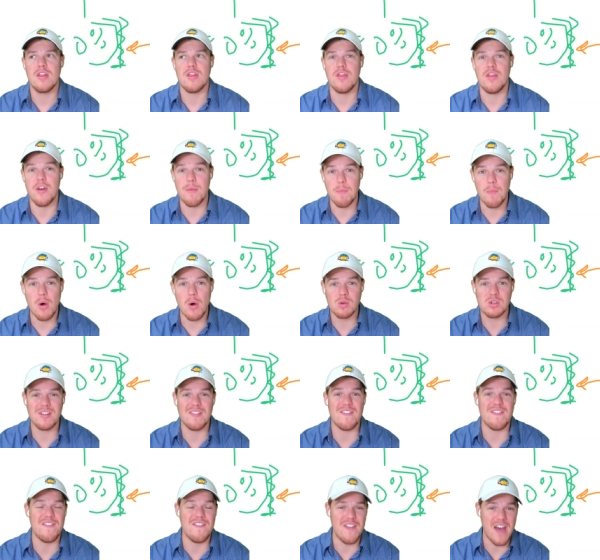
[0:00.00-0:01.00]
the most
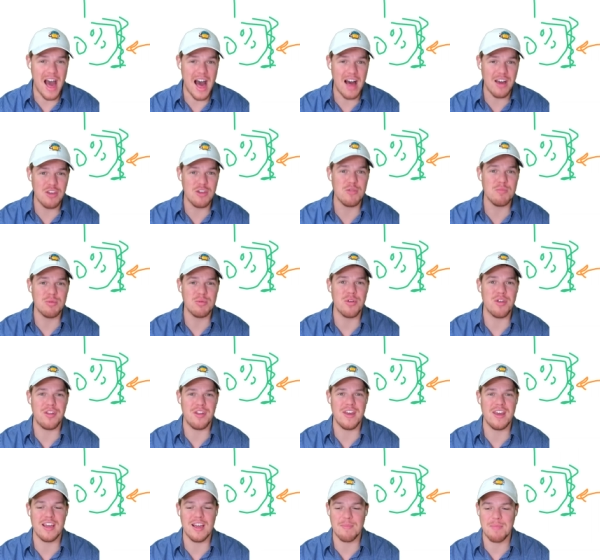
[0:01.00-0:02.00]
valuable
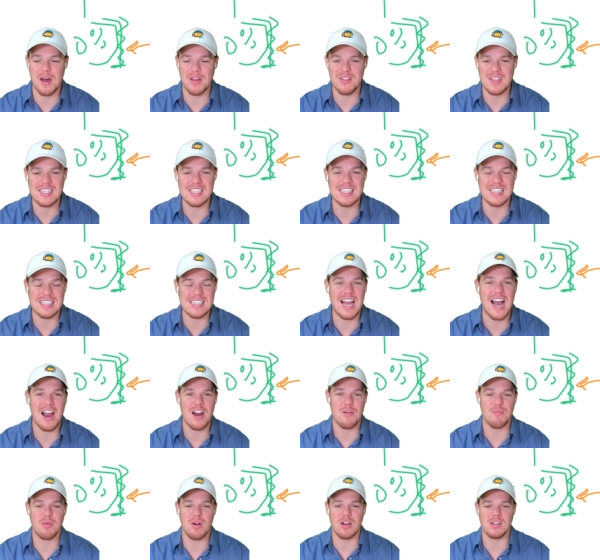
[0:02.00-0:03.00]
thing about this
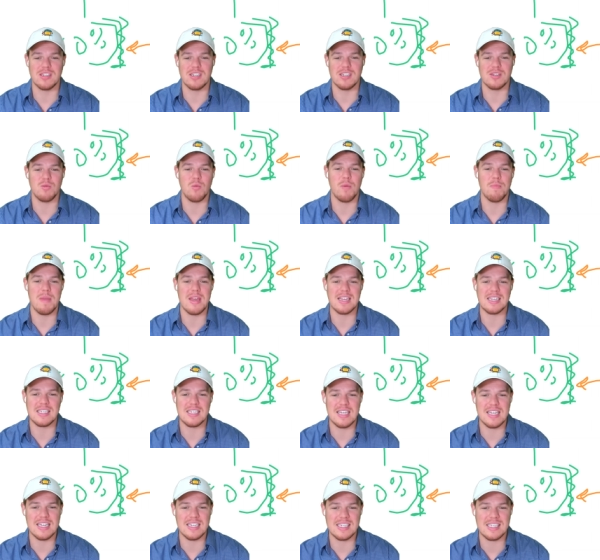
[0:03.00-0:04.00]
entire process, what makes
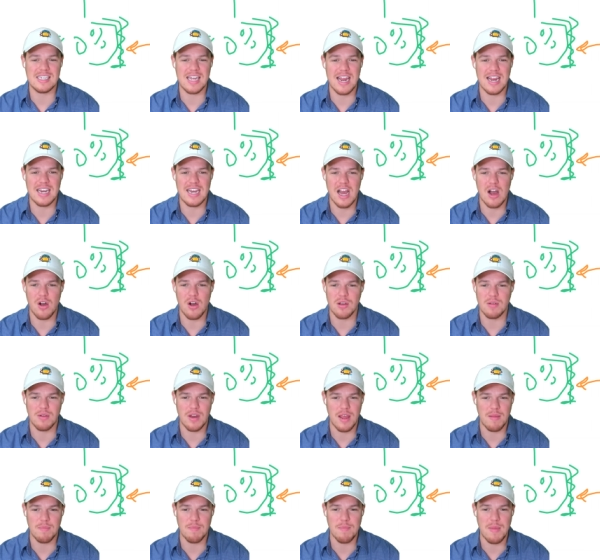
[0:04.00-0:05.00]
this stand out and,
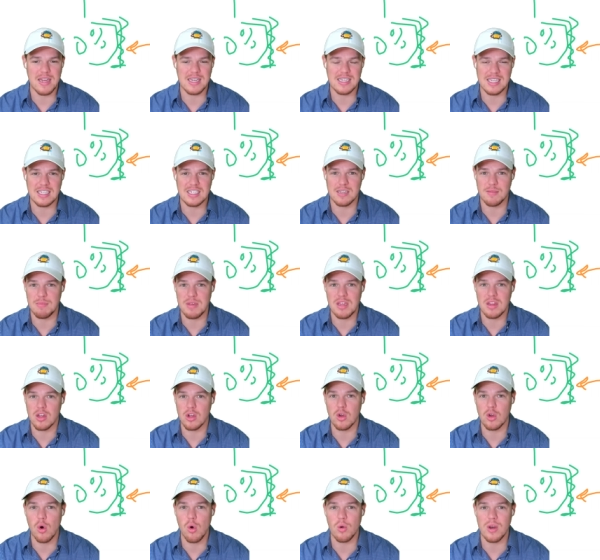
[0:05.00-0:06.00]
and makes it to be the
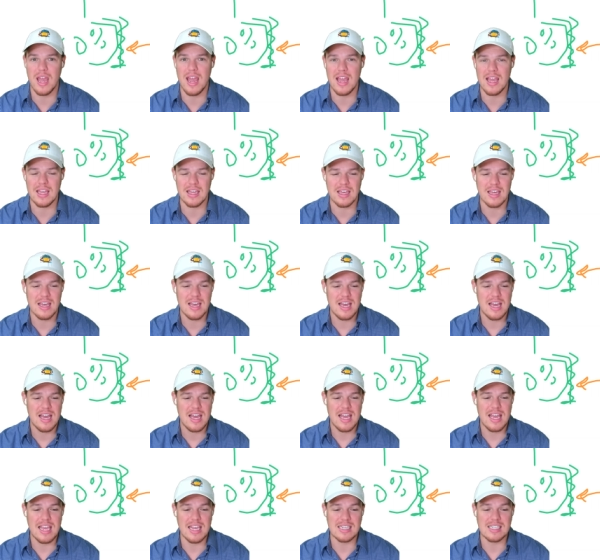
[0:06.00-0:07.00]
gold egg
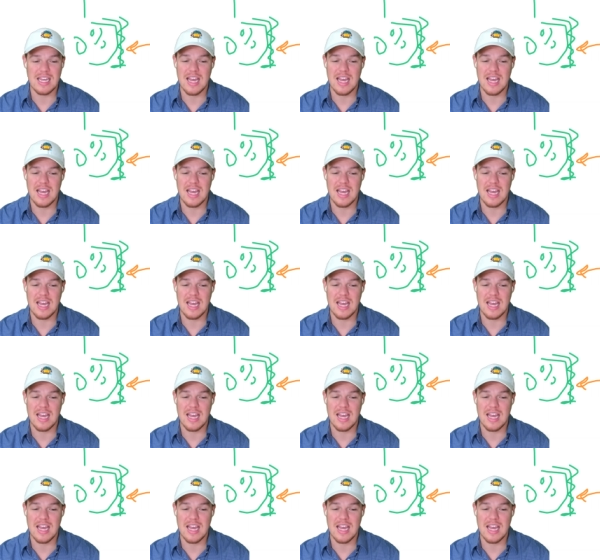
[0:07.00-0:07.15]
is